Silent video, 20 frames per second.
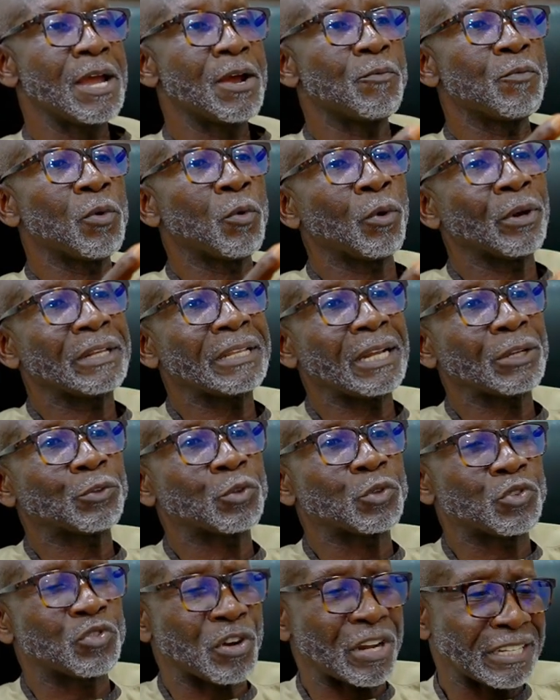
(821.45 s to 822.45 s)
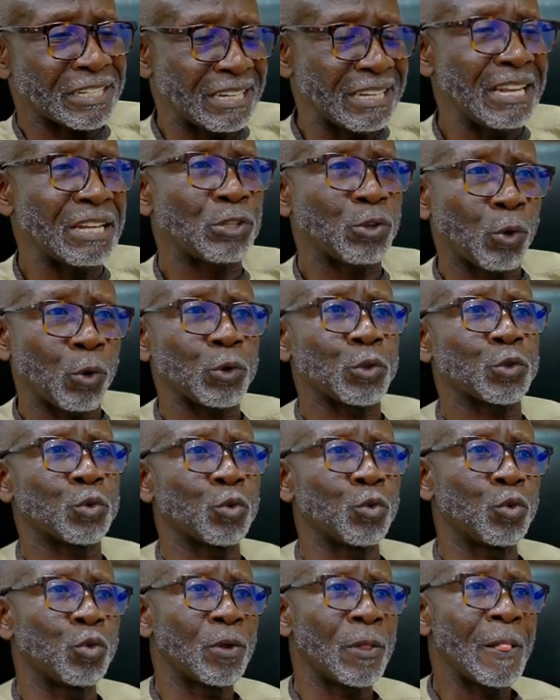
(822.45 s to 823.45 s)
We want that to translate
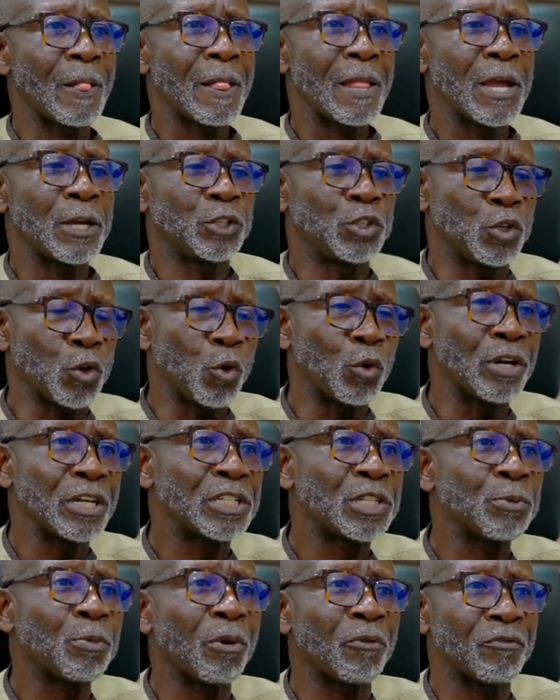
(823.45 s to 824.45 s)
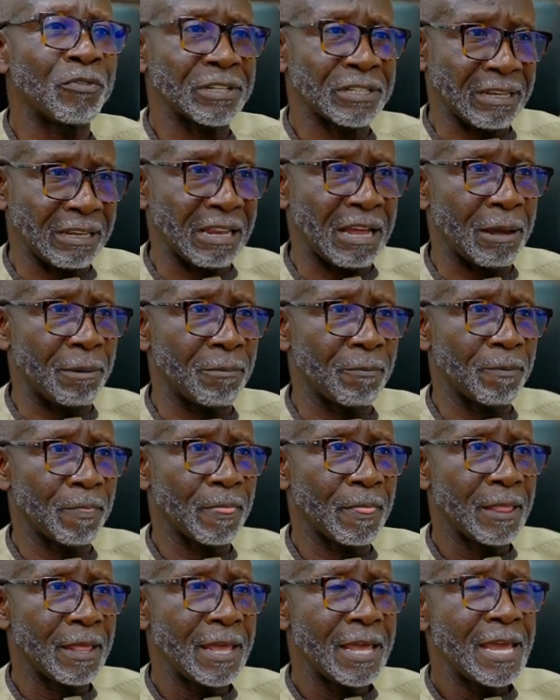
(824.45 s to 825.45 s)
also into the ownership of this club.
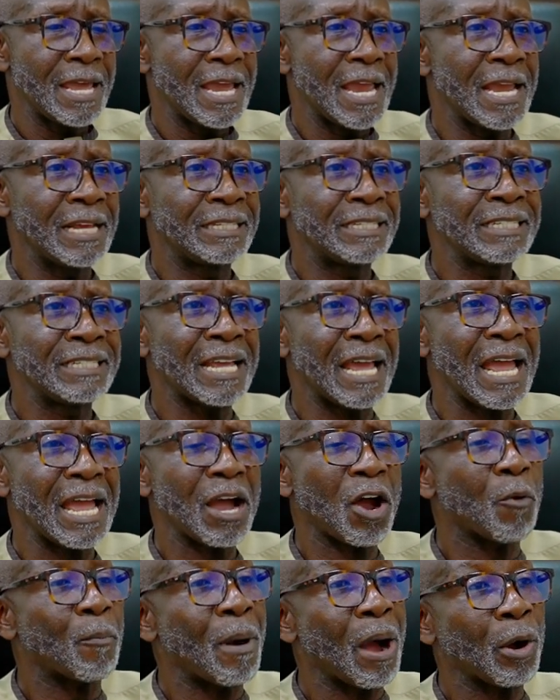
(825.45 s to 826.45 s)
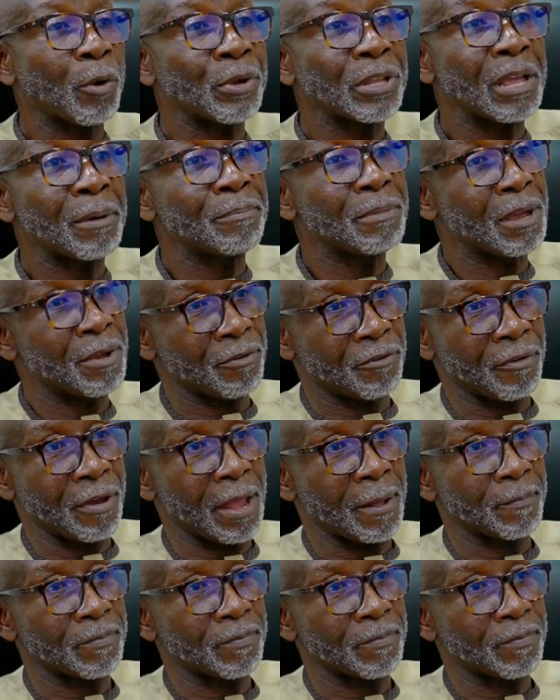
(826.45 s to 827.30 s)
Yes,